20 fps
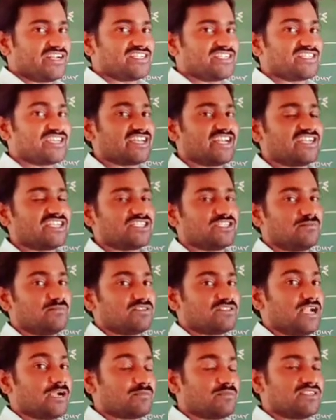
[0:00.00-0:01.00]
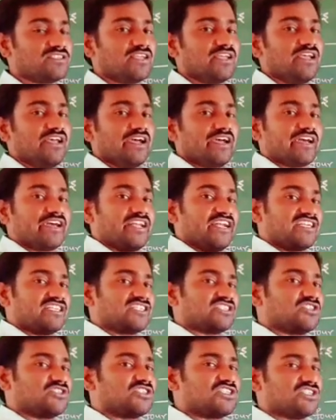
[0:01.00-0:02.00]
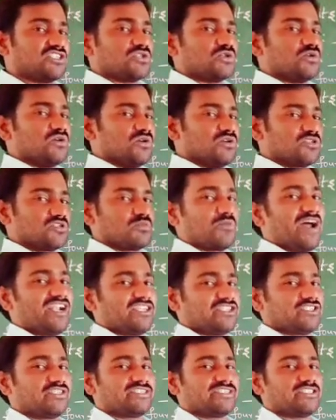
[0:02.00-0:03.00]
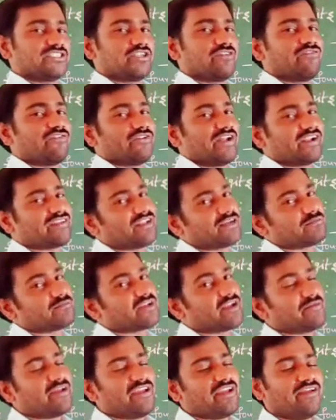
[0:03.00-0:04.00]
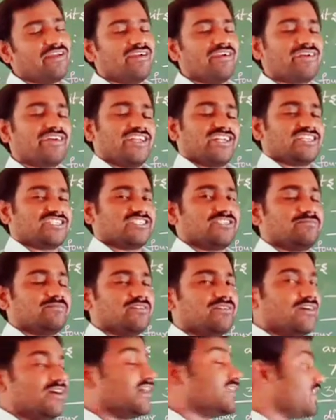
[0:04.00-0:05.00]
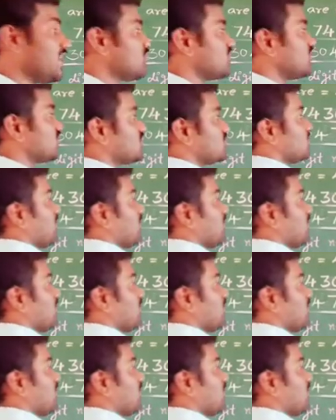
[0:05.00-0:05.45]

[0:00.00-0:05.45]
that is the greatest number. That means greatest digit to smallest digit. If you write that become a greatest number. Now the